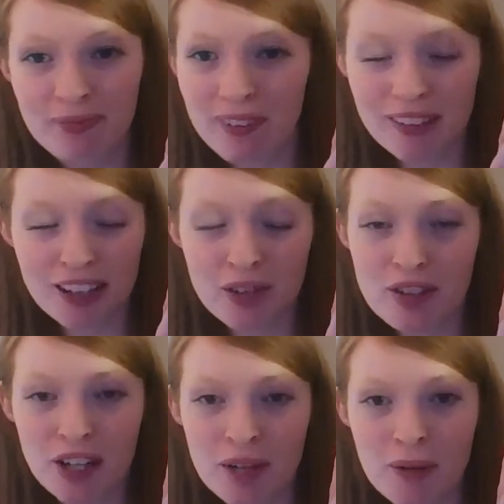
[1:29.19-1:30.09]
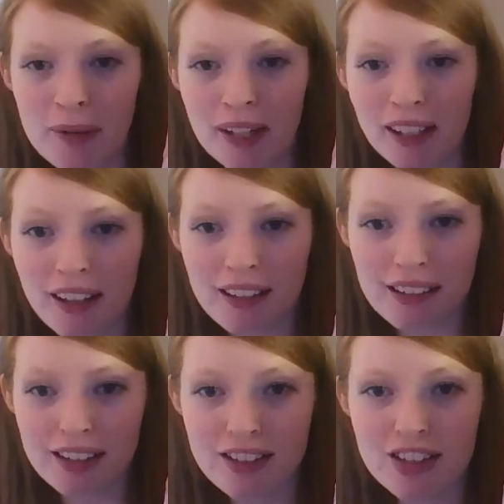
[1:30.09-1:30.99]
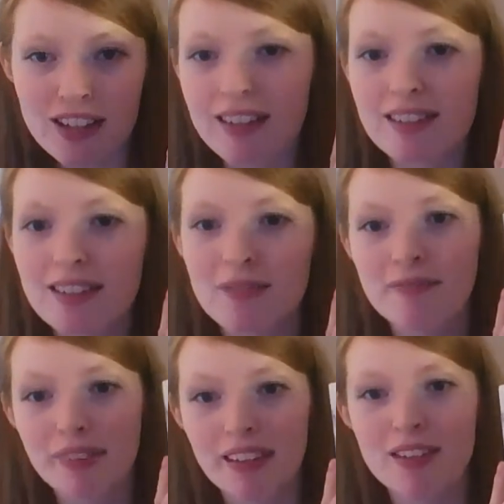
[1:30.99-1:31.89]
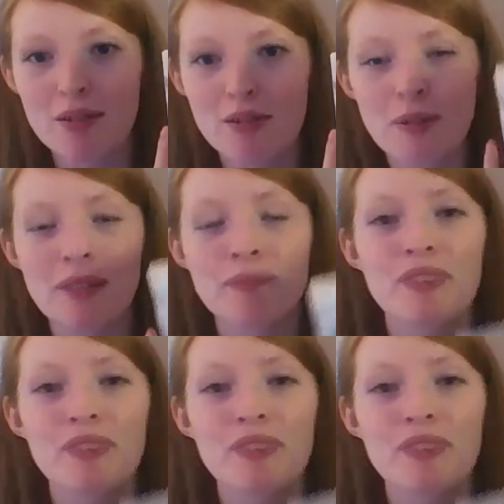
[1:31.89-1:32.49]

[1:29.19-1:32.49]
Lilo and Scrump, oh my goodness, it's so sweet.